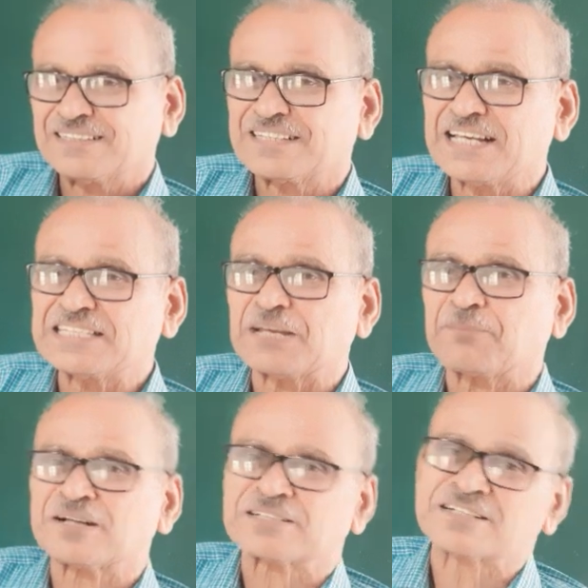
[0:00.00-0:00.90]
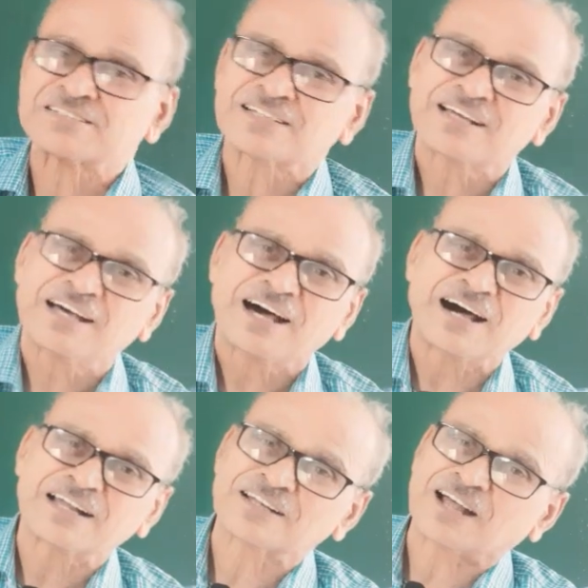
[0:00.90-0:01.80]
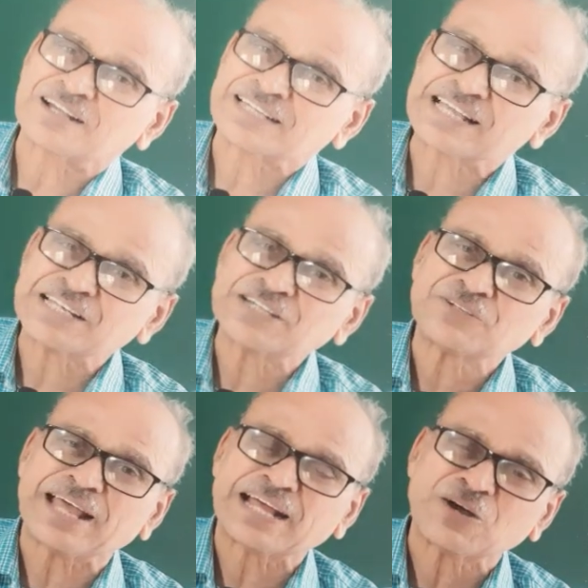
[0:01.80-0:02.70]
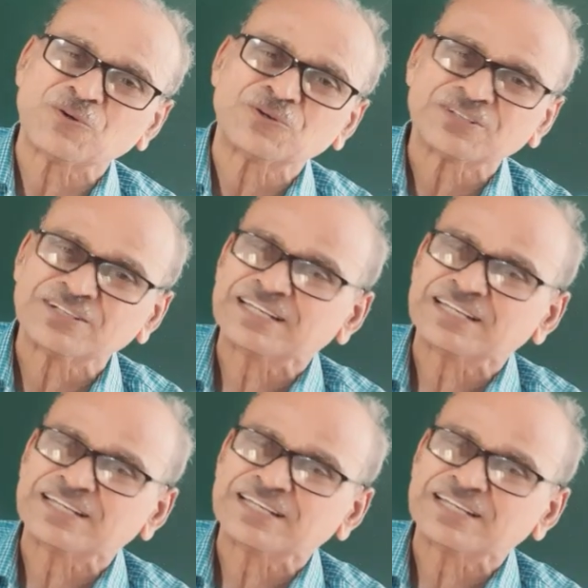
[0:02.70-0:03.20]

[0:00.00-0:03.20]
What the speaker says: These repulsions are not taken into account